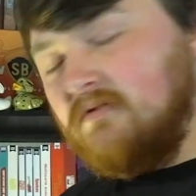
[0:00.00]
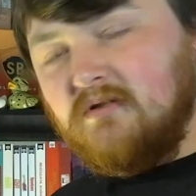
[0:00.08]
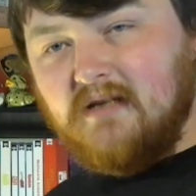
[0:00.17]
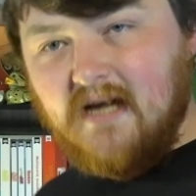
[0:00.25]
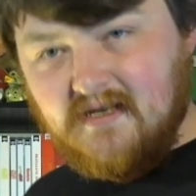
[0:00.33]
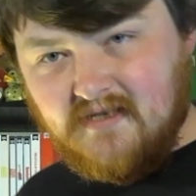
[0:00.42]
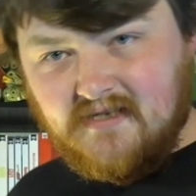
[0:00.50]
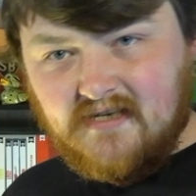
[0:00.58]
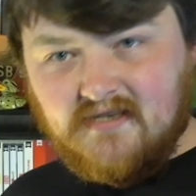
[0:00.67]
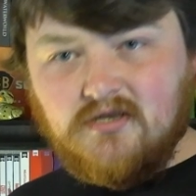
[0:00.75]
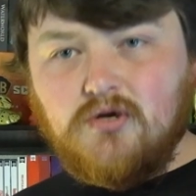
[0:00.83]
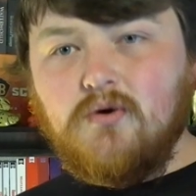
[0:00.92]

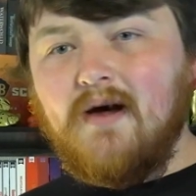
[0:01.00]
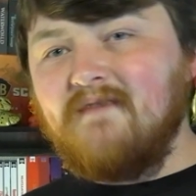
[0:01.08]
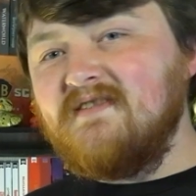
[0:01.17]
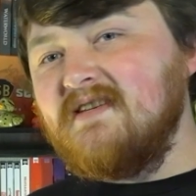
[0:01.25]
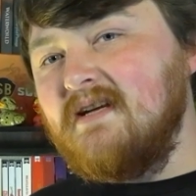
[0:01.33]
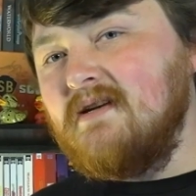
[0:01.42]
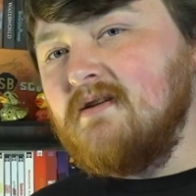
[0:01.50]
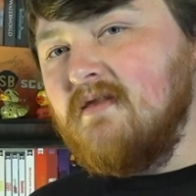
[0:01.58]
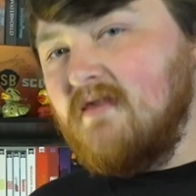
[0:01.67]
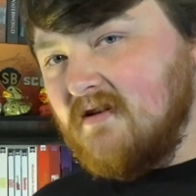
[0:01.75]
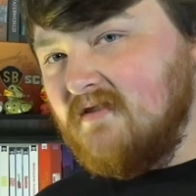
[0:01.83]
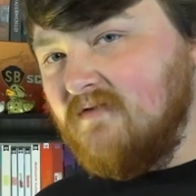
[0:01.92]
Laserdiscs that you have seen
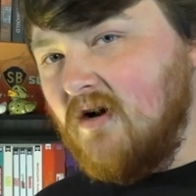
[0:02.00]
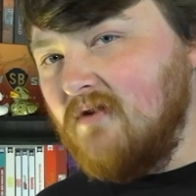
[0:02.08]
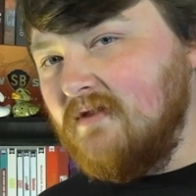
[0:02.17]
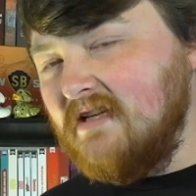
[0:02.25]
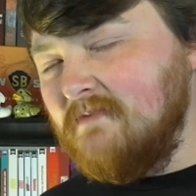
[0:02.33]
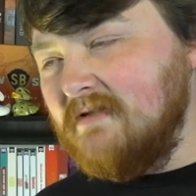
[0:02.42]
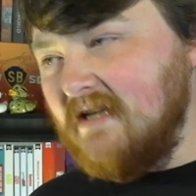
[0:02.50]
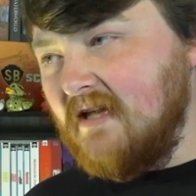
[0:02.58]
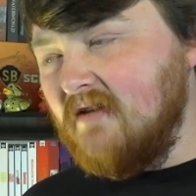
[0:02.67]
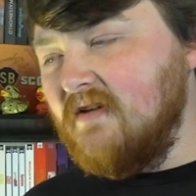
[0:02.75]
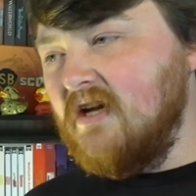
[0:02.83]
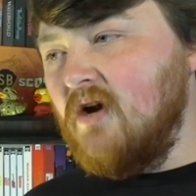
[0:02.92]
thus far in this
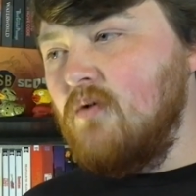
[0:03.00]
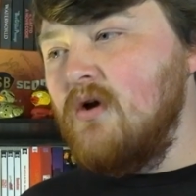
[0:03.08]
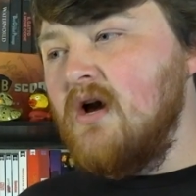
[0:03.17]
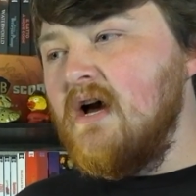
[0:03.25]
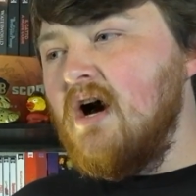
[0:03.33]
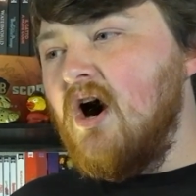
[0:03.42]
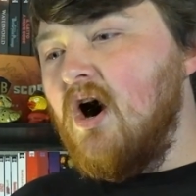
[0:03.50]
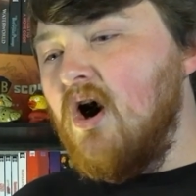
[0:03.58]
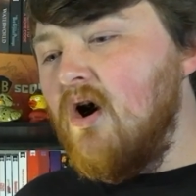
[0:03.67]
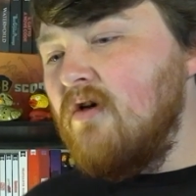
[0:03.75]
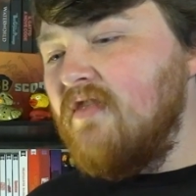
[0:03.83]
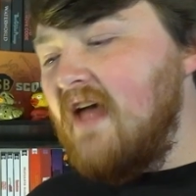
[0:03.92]
particular video,
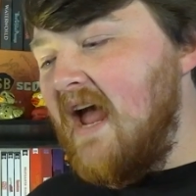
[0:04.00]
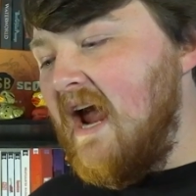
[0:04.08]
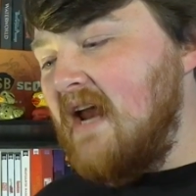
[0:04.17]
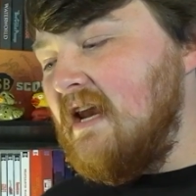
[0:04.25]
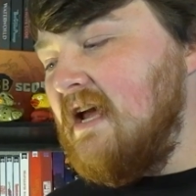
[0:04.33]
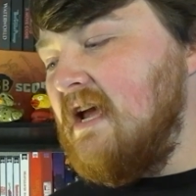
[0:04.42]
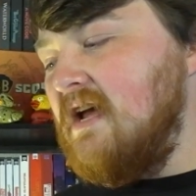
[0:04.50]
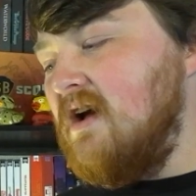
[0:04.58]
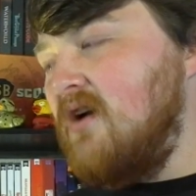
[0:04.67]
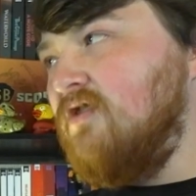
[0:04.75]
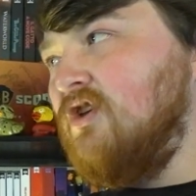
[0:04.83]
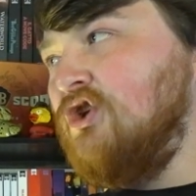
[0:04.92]
are there any
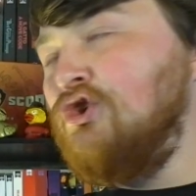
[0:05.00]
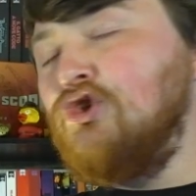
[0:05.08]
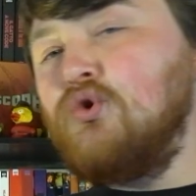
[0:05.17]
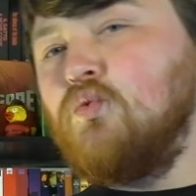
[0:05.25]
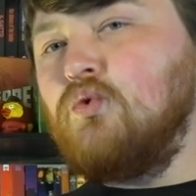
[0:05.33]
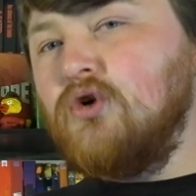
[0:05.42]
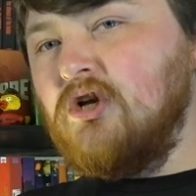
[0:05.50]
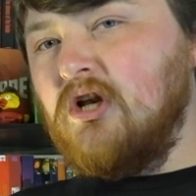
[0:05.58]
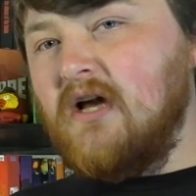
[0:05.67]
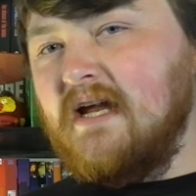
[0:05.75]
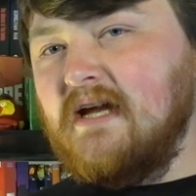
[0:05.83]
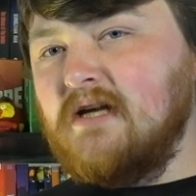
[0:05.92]
that you would
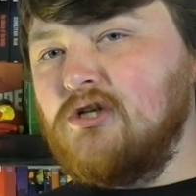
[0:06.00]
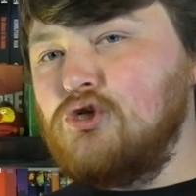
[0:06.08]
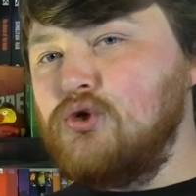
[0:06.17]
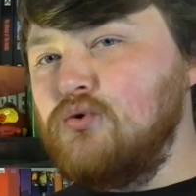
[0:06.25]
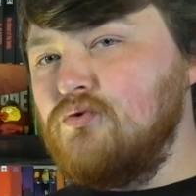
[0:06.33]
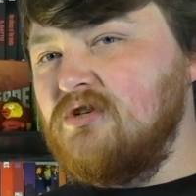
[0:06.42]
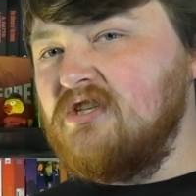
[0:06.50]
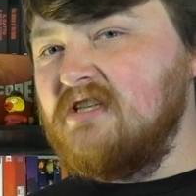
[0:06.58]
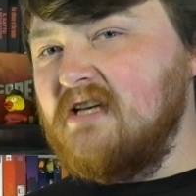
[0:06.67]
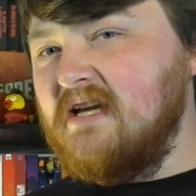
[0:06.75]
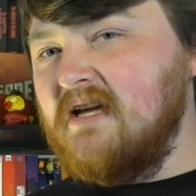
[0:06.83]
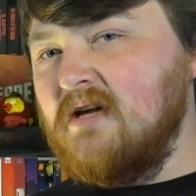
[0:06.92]
like to
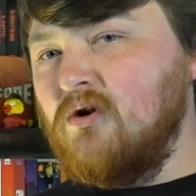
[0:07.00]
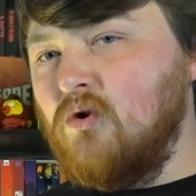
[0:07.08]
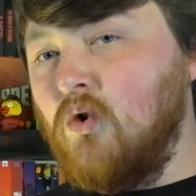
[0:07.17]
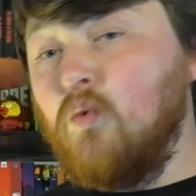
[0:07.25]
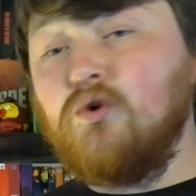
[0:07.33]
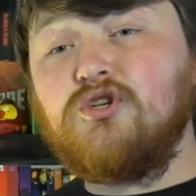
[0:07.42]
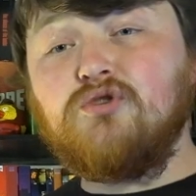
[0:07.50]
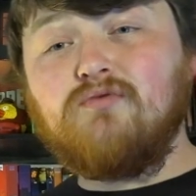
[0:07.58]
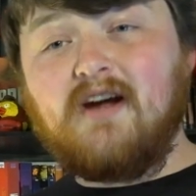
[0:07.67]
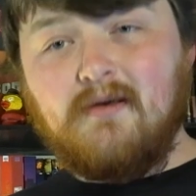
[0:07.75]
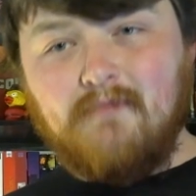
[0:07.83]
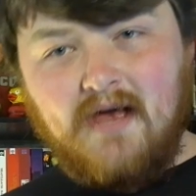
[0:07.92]
see, or would you
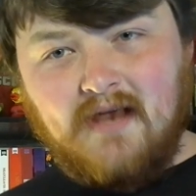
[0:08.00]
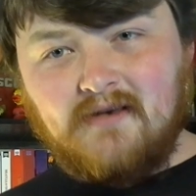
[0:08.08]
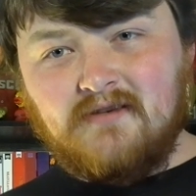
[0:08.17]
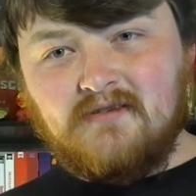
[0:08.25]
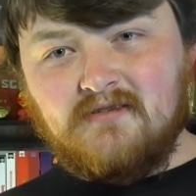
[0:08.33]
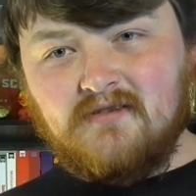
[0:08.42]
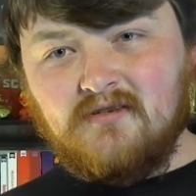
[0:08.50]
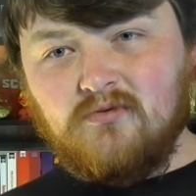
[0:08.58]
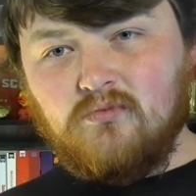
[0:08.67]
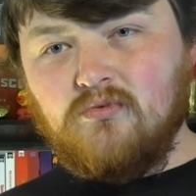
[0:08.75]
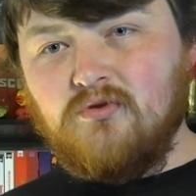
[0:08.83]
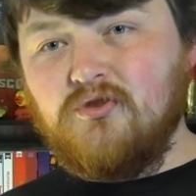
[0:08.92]
recommend,
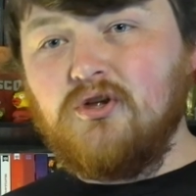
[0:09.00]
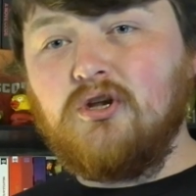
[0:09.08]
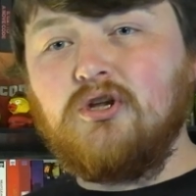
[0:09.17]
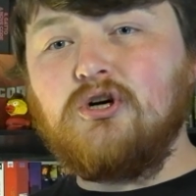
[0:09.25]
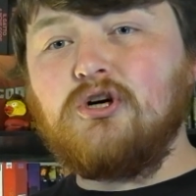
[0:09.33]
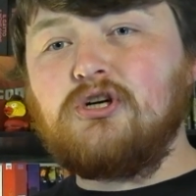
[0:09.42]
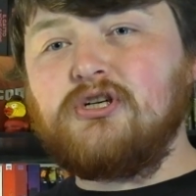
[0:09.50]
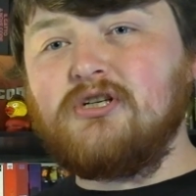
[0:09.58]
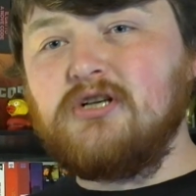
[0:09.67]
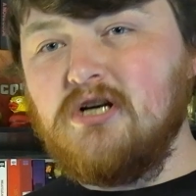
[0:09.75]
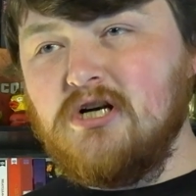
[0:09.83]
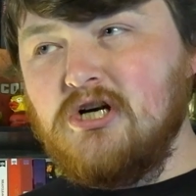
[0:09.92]
that
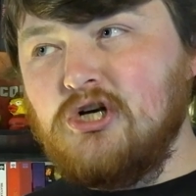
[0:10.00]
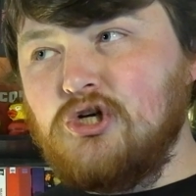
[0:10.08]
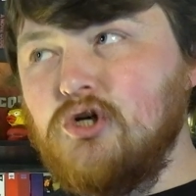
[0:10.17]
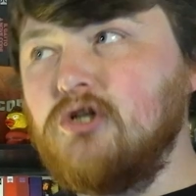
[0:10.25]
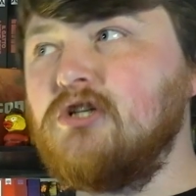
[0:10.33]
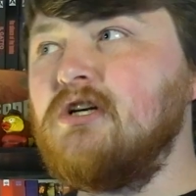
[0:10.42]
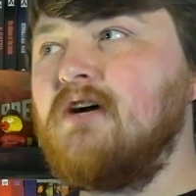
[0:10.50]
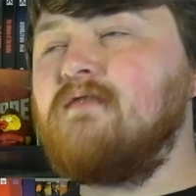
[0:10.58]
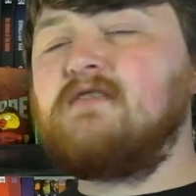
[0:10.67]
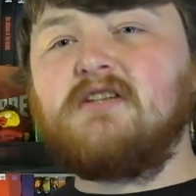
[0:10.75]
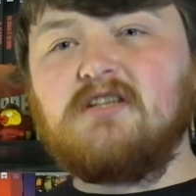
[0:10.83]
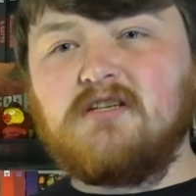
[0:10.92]
look good enough
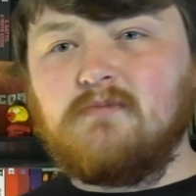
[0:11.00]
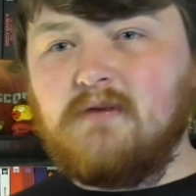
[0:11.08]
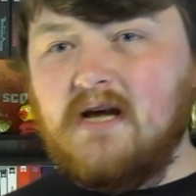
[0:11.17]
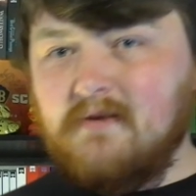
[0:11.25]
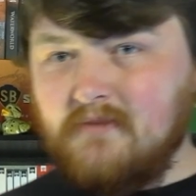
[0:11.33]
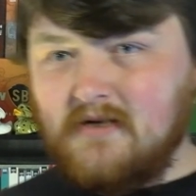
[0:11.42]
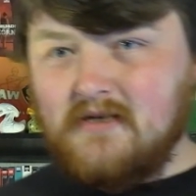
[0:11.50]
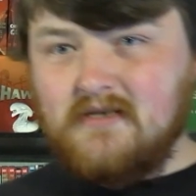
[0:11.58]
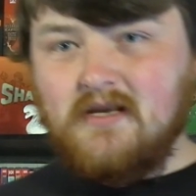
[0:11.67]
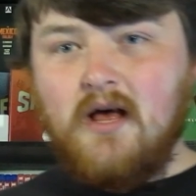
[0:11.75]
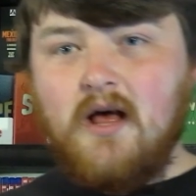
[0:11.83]
to display? Because